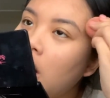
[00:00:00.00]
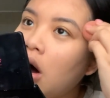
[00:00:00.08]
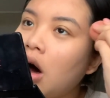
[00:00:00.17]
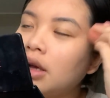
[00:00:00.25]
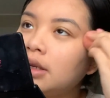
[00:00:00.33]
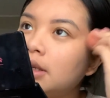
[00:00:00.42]

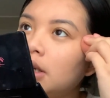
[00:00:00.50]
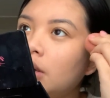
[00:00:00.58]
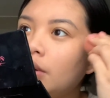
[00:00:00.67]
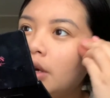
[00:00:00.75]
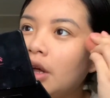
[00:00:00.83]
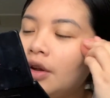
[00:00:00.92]

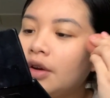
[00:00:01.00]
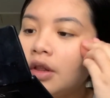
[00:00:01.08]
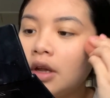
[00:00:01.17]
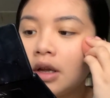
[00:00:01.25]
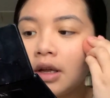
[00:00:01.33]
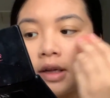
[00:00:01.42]
Also, another
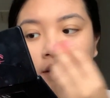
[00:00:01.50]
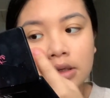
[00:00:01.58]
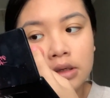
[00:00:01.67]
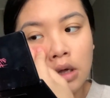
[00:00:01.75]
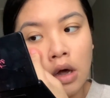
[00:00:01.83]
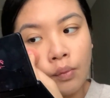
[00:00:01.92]
thing
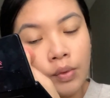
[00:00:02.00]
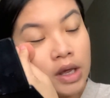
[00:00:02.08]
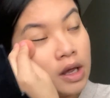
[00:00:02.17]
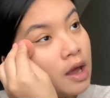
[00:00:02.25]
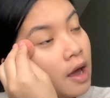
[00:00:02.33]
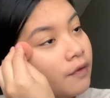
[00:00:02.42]
is
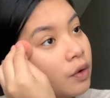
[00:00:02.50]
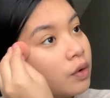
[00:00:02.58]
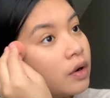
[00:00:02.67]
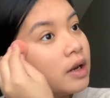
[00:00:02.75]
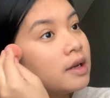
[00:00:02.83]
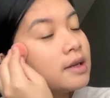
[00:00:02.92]
we have
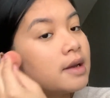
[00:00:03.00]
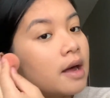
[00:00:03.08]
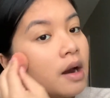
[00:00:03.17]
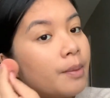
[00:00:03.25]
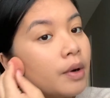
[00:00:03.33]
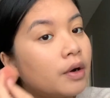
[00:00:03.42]
already set
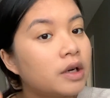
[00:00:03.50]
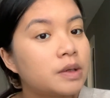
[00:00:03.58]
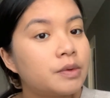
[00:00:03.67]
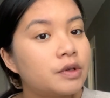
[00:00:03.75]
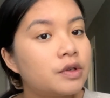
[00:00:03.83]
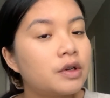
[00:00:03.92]
up our
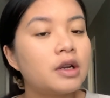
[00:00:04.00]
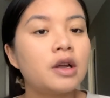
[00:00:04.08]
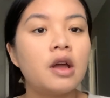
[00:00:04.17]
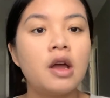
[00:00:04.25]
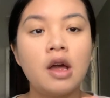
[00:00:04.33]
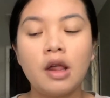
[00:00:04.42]
Christmas tree.
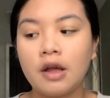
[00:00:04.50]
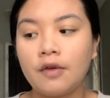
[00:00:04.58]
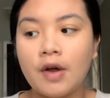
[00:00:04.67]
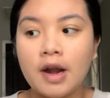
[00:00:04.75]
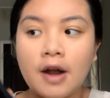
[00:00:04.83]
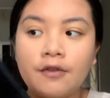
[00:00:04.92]
Like
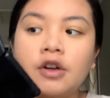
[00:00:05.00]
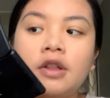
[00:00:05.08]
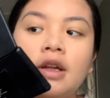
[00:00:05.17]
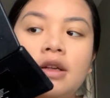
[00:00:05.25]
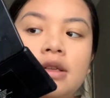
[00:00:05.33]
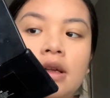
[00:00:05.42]
right after
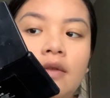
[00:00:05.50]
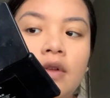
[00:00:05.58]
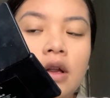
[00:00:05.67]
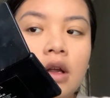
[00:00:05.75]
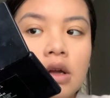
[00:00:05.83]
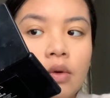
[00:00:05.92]

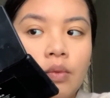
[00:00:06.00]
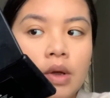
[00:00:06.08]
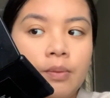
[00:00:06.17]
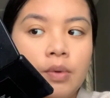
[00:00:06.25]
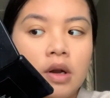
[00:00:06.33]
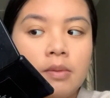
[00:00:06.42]
Thanksgiving, we
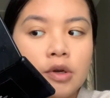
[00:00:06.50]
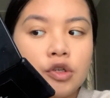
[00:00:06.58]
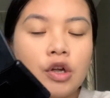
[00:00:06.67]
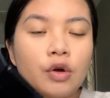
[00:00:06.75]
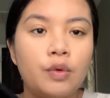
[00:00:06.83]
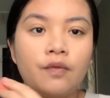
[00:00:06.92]
pretty much
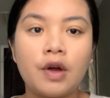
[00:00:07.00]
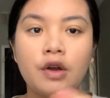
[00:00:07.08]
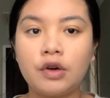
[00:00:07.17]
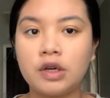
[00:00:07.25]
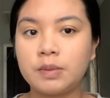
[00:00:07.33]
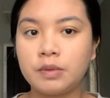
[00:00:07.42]
go and find a
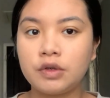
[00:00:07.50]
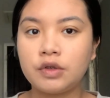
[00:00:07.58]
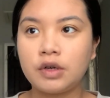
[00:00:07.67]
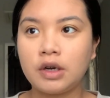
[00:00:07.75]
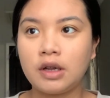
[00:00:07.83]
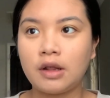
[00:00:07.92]
Christmas
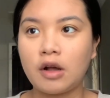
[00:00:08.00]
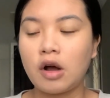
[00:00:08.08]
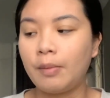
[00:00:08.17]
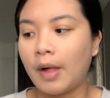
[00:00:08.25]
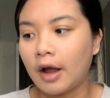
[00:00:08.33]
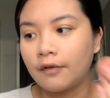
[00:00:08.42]
tree like
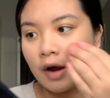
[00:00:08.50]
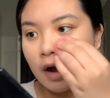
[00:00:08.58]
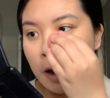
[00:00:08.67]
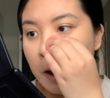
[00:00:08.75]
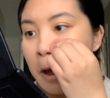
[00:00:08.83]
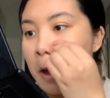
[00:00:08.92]
on Black
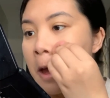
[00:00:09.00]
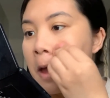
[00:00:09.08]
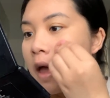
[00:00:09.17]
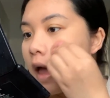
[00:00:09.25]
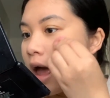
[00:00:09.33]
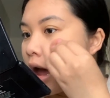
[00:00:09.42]
Friday.
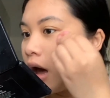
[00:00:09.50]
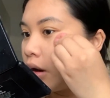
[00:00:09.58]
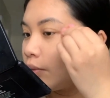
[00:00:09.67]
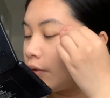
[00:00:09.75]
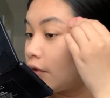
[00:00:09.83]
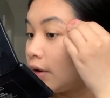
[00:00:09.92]

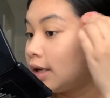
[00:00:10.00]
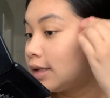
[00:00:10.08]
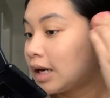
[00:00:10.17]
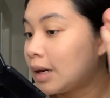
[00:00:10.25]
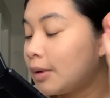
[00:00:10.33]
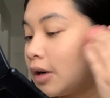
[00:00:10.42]
And we've already
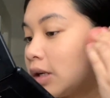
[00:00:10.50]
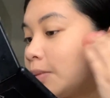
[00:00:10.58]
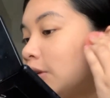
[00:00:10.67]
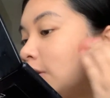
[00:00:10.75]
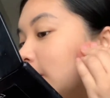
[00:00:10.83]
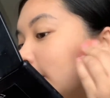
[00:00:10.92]
set up our
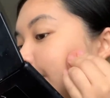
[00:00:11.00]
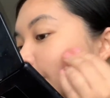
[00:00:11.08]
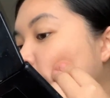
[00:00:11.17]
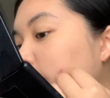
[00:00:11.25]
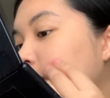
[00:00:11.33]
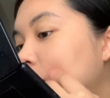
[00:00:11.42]
Christmas tree.
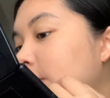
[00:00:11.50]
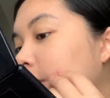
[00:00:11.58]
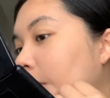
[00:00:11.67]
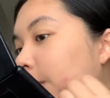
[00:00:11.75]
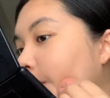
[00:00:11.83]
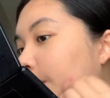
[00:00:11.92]

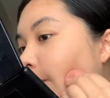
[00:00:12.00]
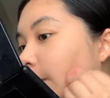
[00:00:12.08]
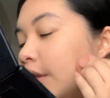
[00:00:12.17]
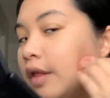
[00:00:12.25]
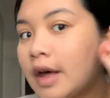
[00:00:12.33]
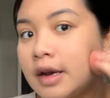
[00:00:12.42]
So
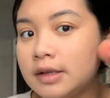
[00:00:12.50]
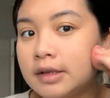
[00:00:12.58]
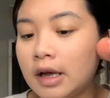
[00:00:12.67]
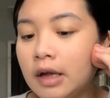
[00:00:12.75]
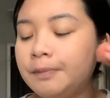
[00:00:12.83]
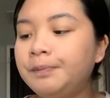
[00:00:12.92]
that is
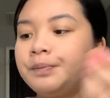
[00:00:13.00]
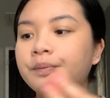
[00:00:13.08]
done.